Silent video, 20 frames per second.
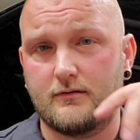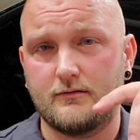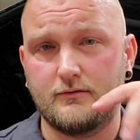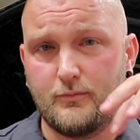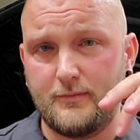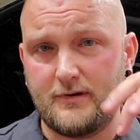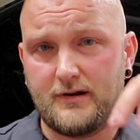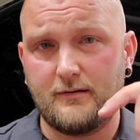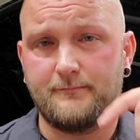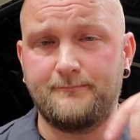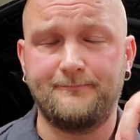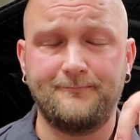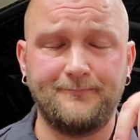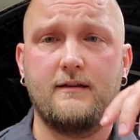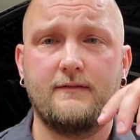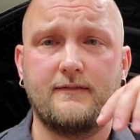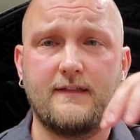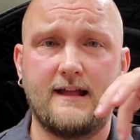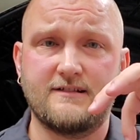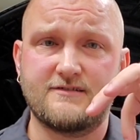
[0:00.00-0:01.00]
aluminum
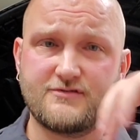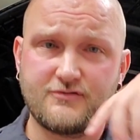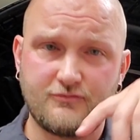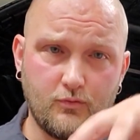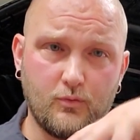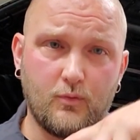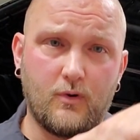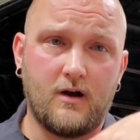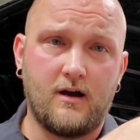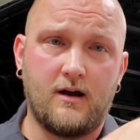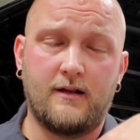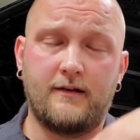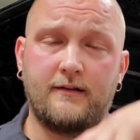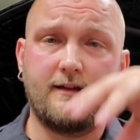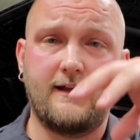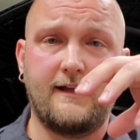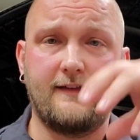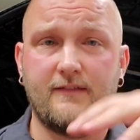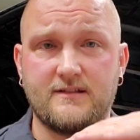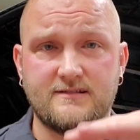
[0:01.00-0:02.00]
that screw on,
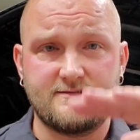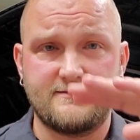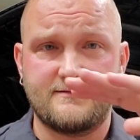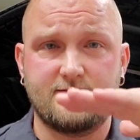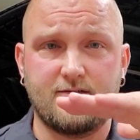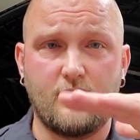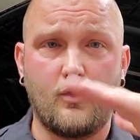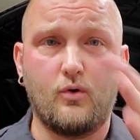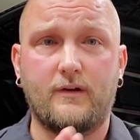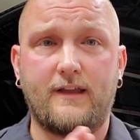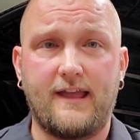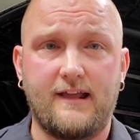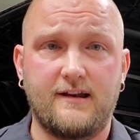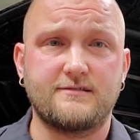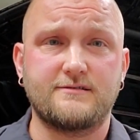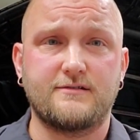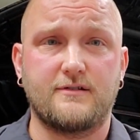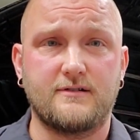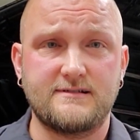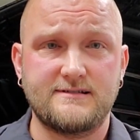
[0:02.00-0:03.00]
and that's the whole
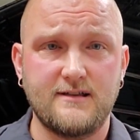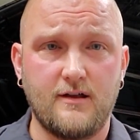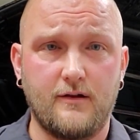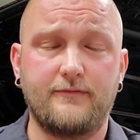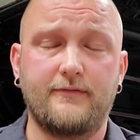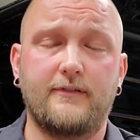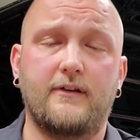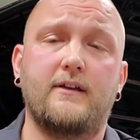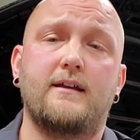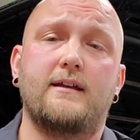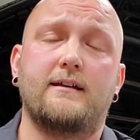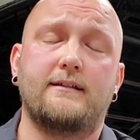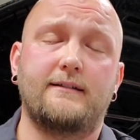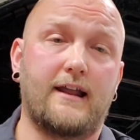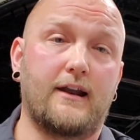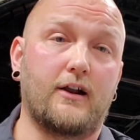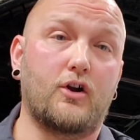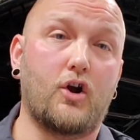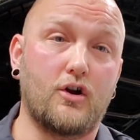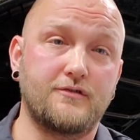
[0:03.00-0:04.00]
canister itself,
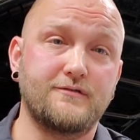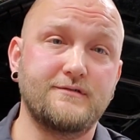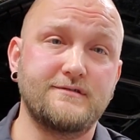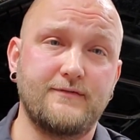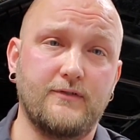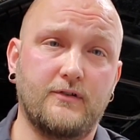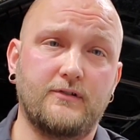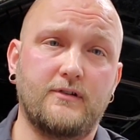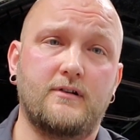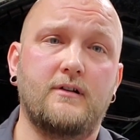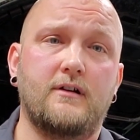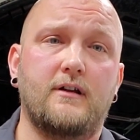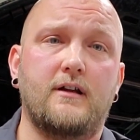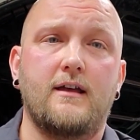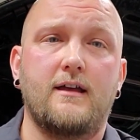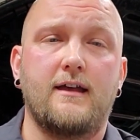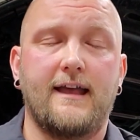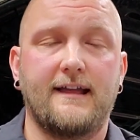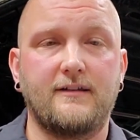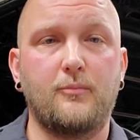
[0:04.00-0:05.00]
not a cartridge filter.
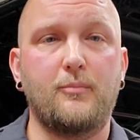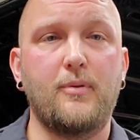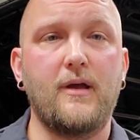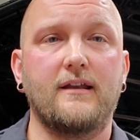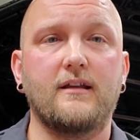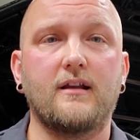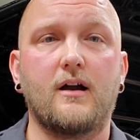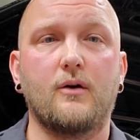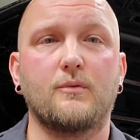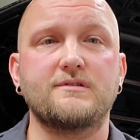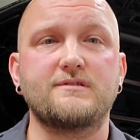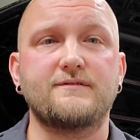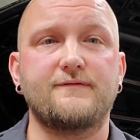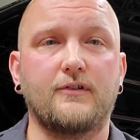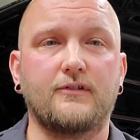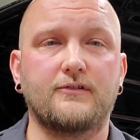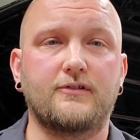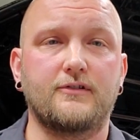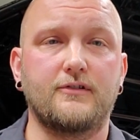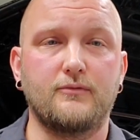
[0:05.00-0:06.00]
And depending on which
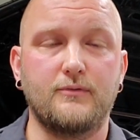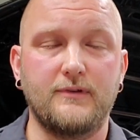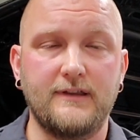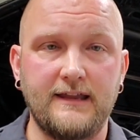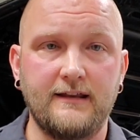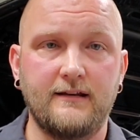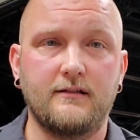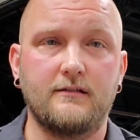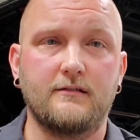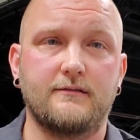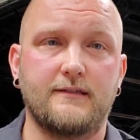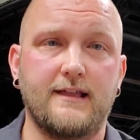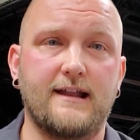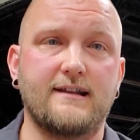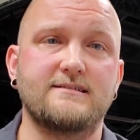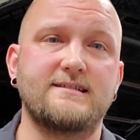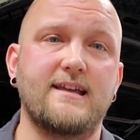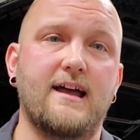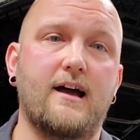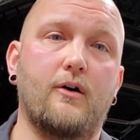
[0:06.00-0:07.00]
filter you need, that
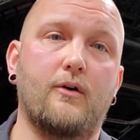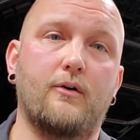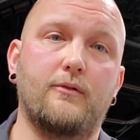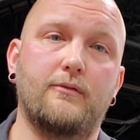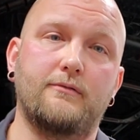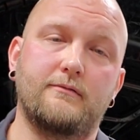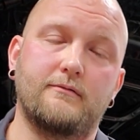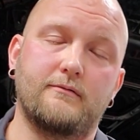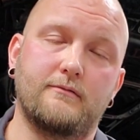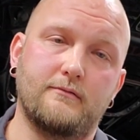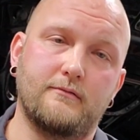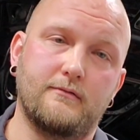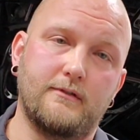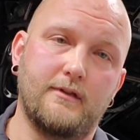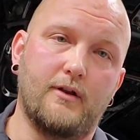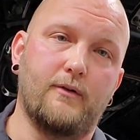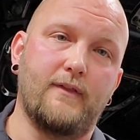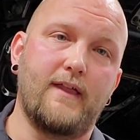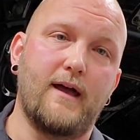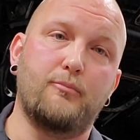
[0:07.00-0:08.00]
is how
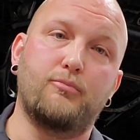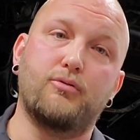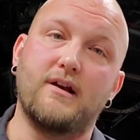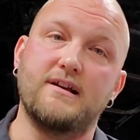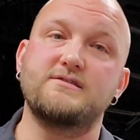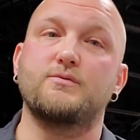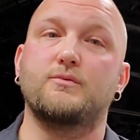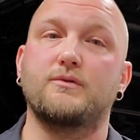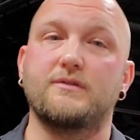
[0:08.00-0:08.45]
that price will